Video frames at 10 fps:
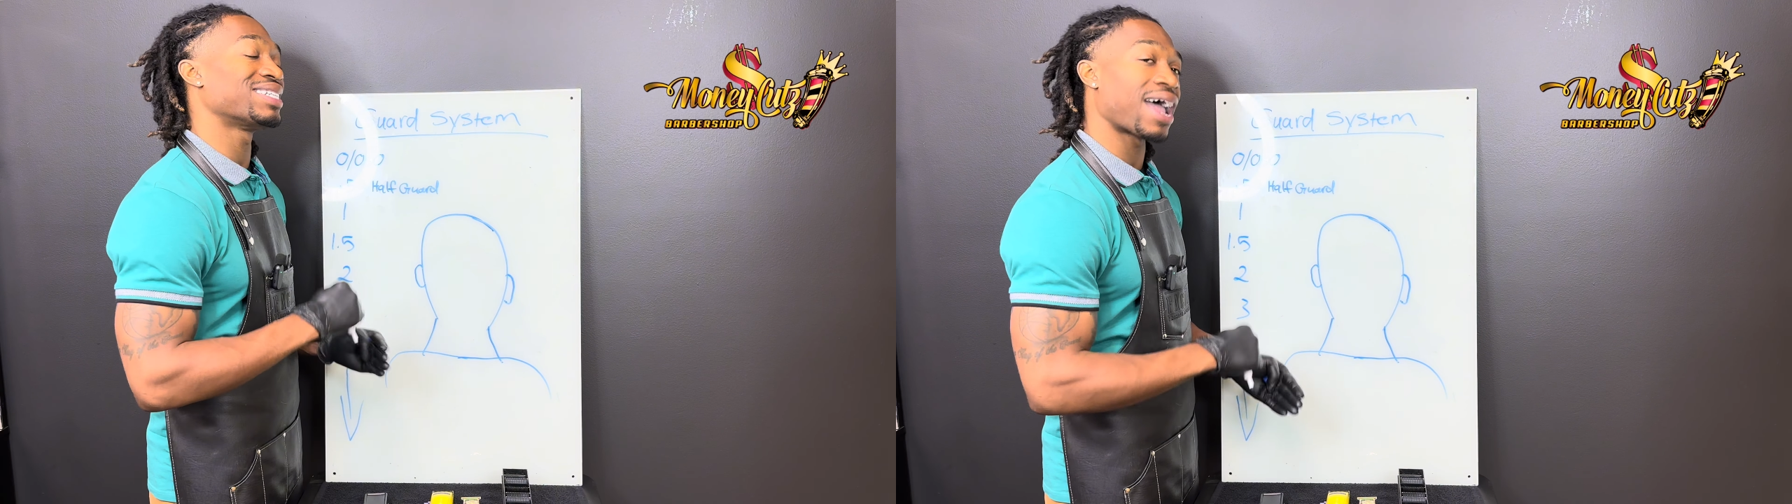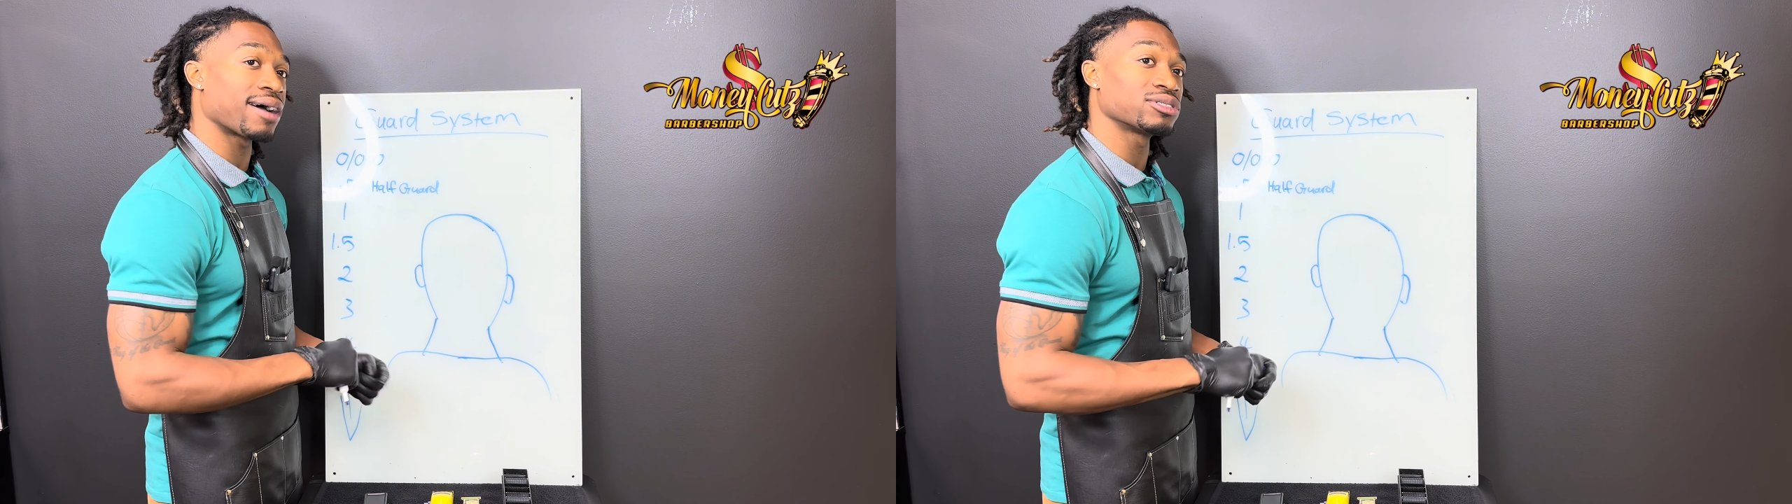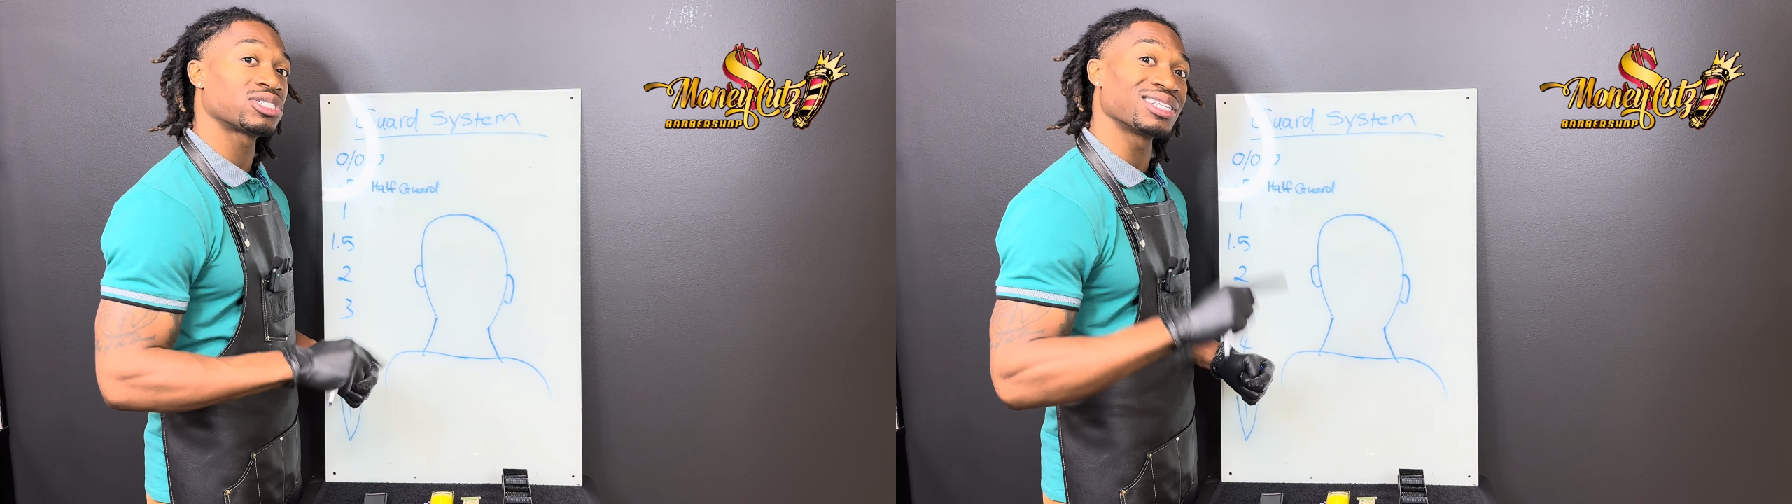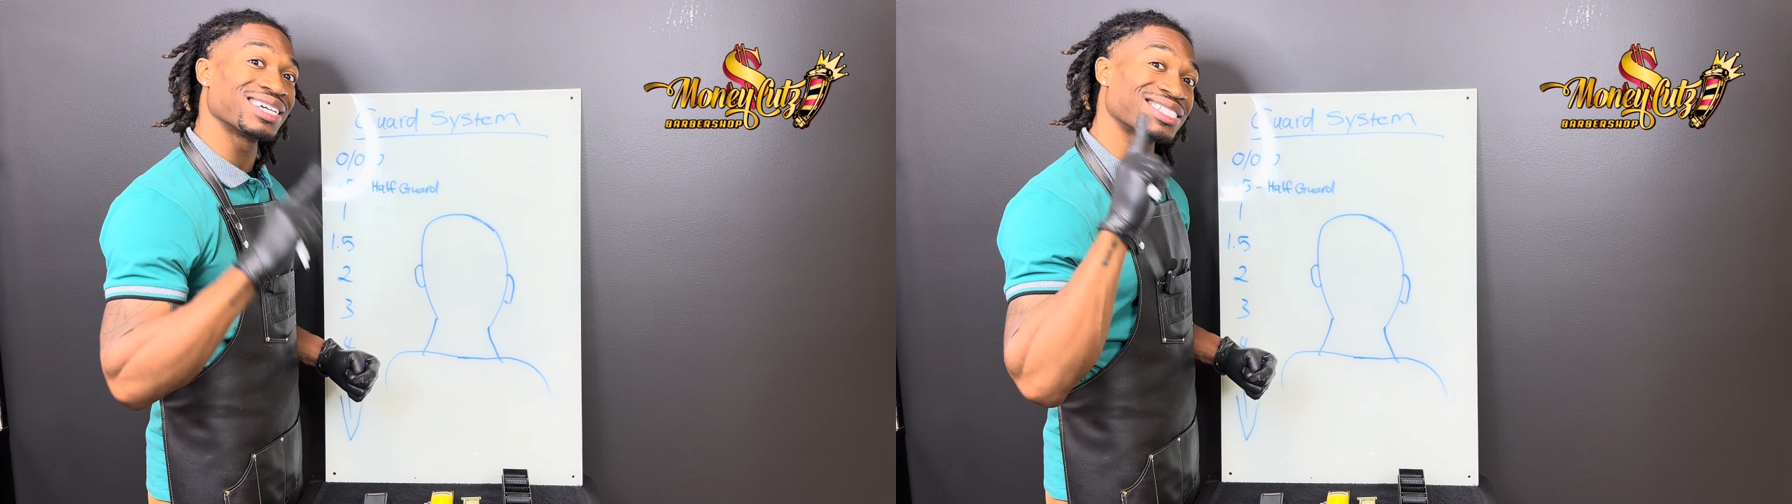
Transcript: down to the